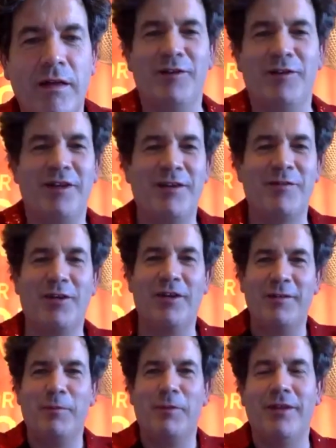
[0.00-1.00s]
right, so you've got
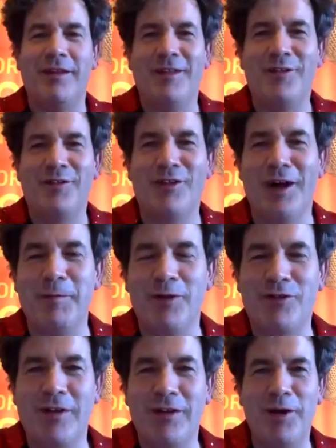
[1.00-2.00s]
the timer,
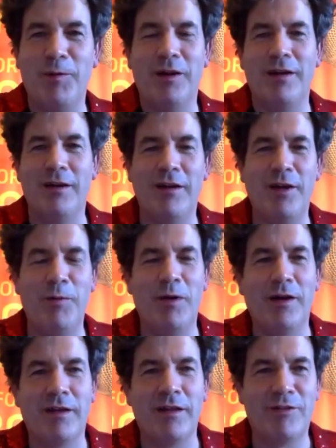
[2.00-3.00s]
so no
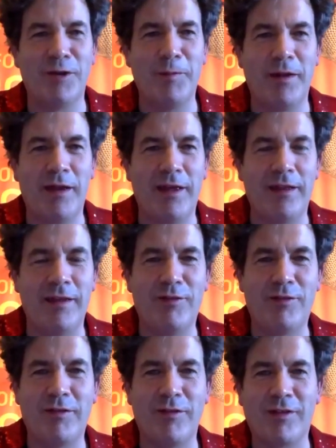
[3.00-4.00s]
one can dominate
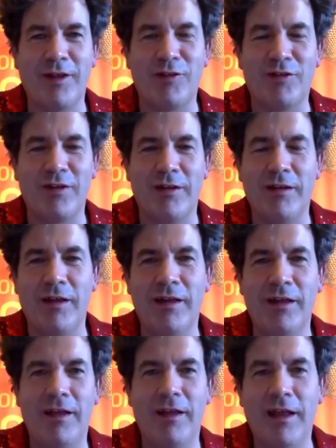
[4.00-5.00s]
this discussion.
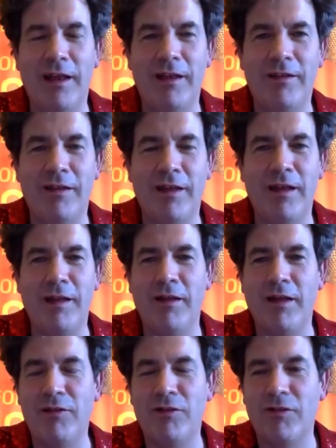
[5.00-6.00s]
And
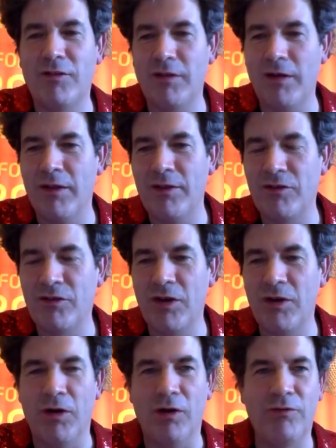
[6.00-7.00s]
to start the
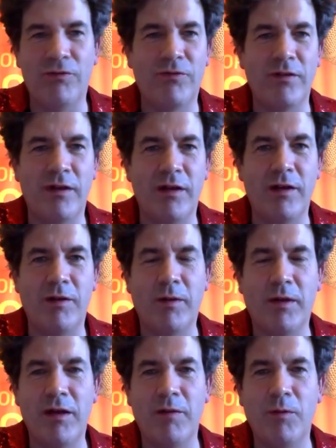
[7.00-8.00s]
show off,
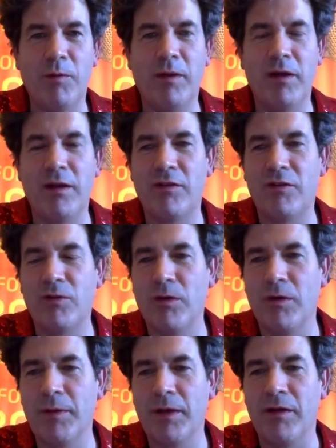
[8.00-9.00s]
what we're going to
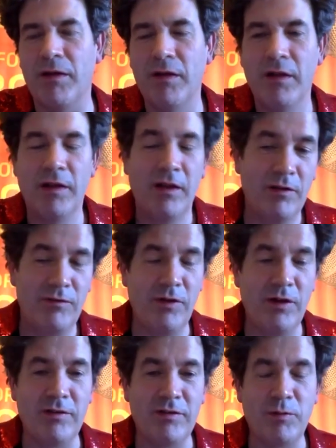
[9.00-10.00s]
talk about
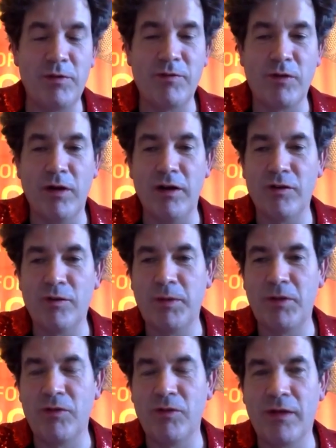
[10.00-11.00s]
first is we've got our
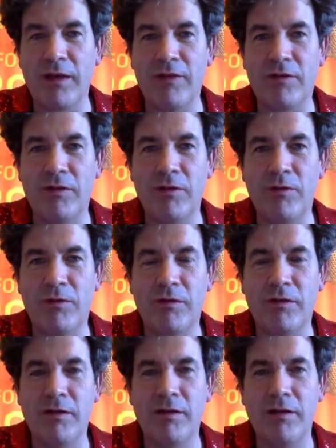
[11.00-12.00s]
special guest who's
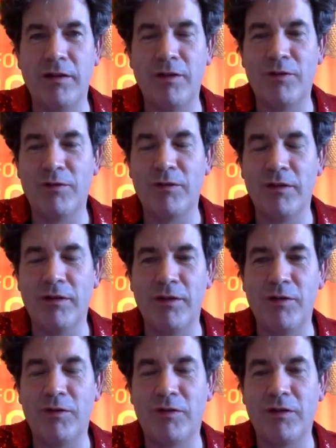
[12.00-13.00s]

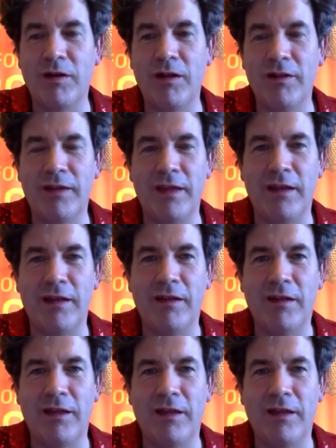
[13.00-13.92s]
dialed in